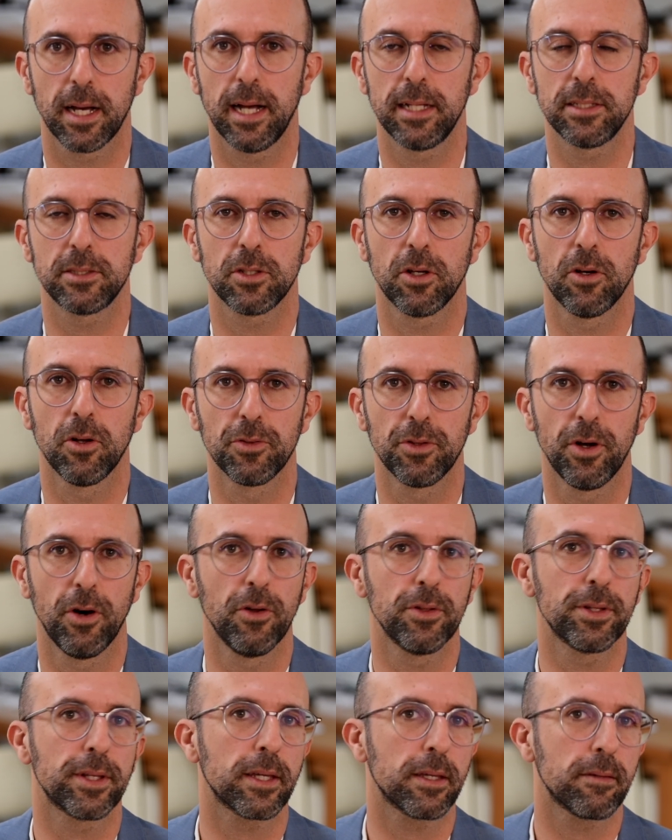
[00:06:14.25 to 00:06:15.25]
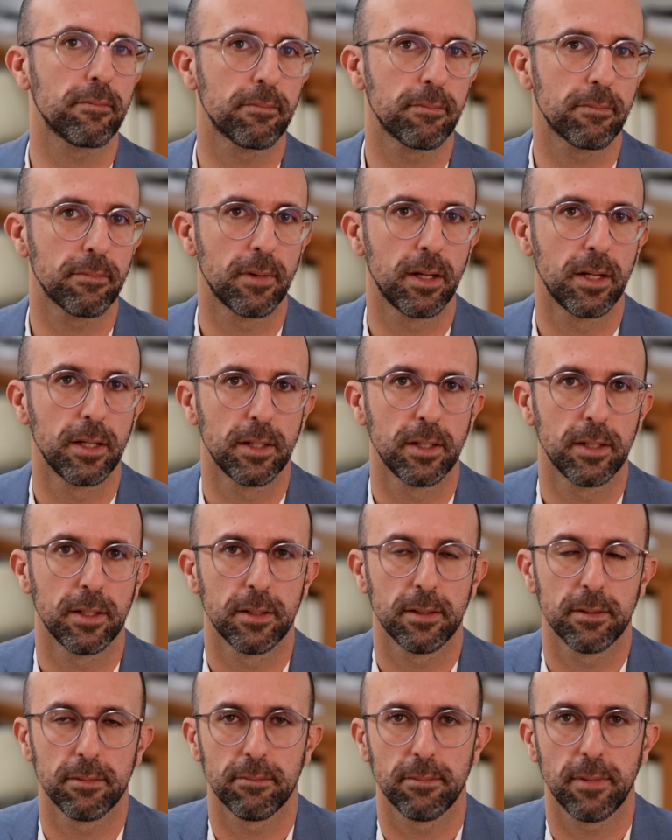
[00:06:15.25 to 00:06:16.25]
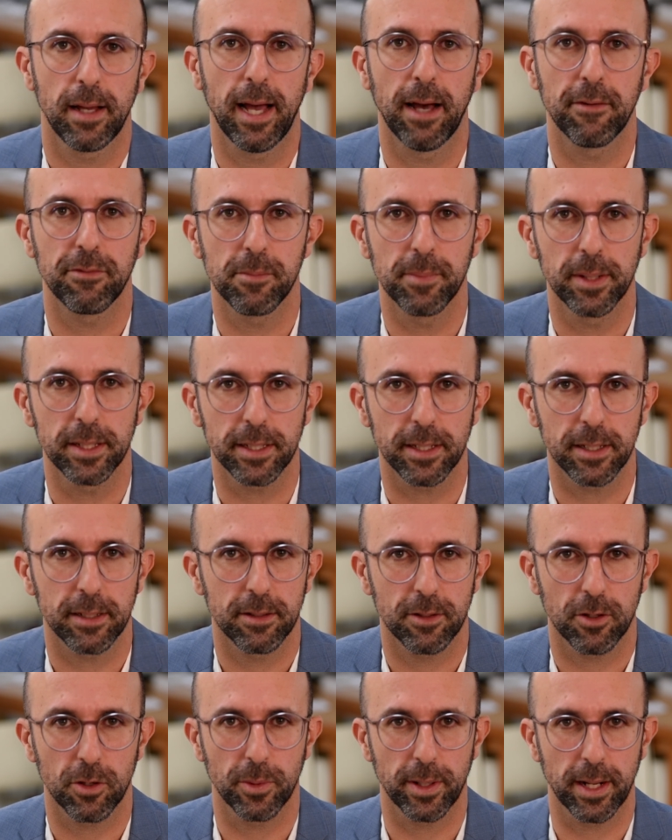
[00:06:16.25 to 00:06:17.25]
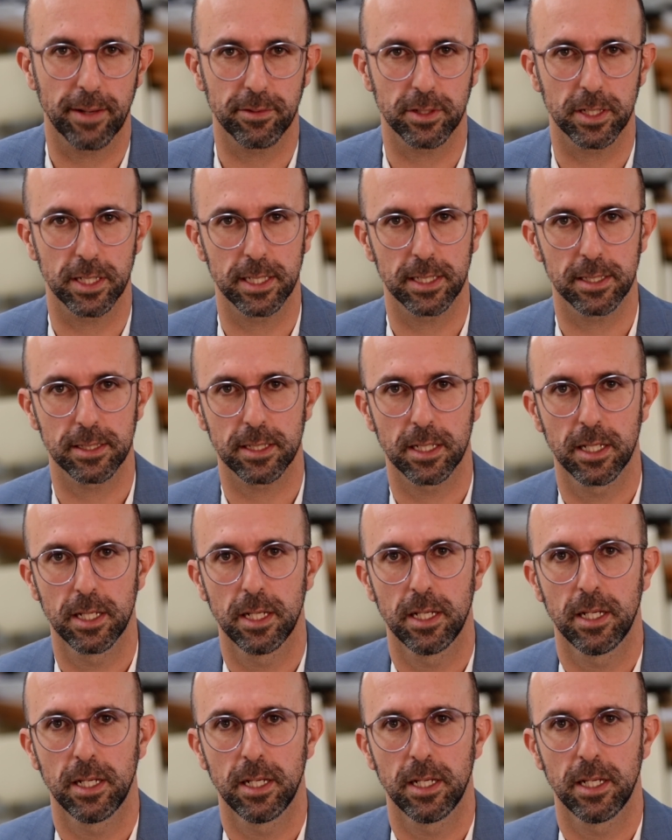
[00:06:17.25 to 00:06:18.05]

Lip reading: I sold only 500,000 or whatever it is.